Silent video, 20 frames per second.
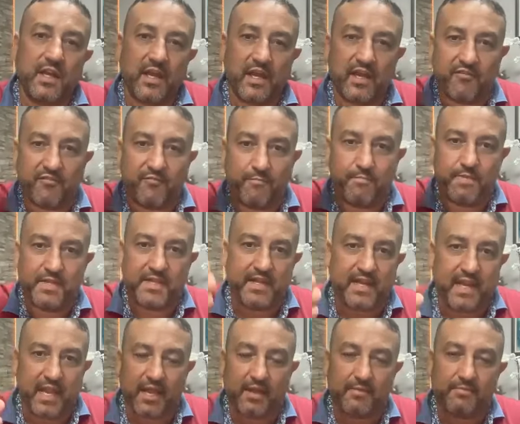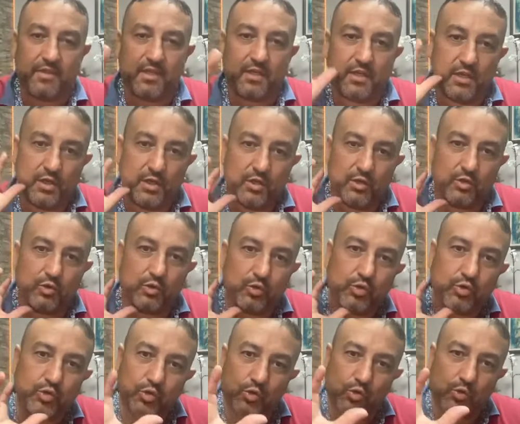of becoming
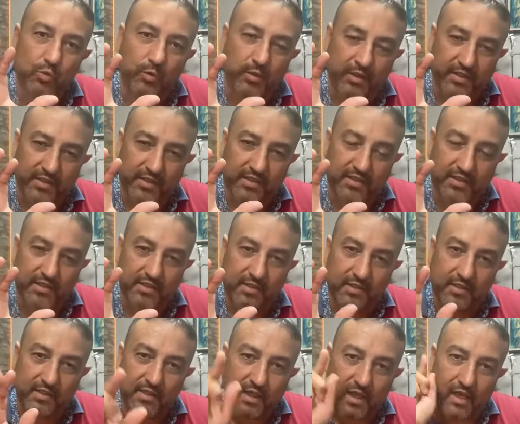rulers